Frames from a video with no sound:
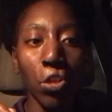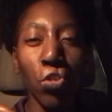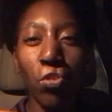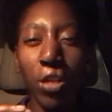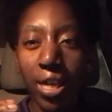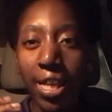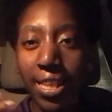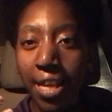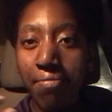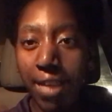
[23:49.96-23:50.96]
you look
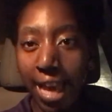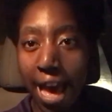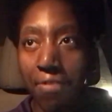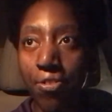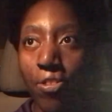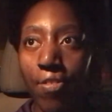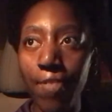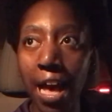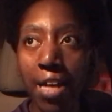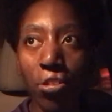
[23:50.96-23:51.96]
at them like after the
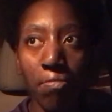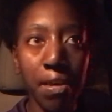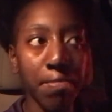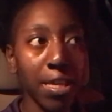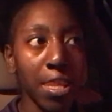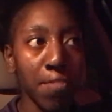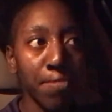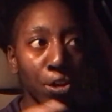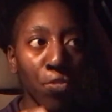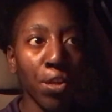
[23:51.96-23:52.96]
fact or maybe in the
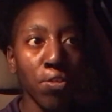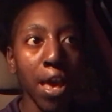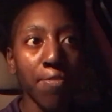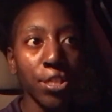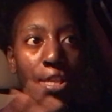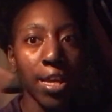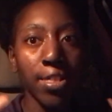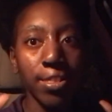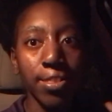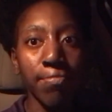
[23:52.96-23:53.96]
middle when you have a
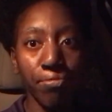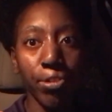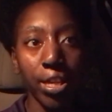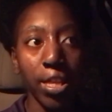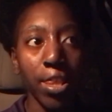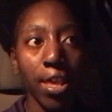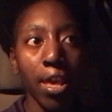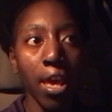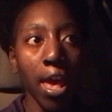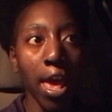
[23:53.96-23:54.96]
chance to breathe
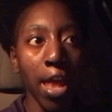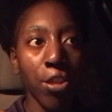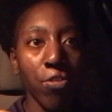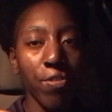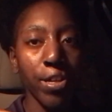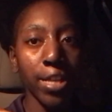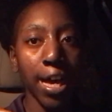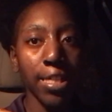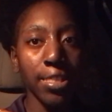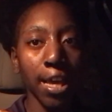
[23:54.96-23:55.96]
and you
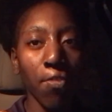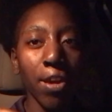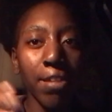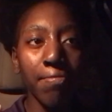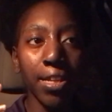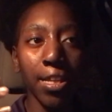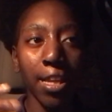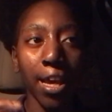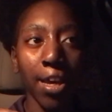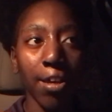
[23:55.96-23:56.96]
realize like, wait a minute,
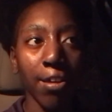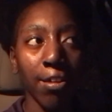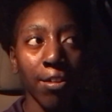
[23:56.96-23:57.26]
like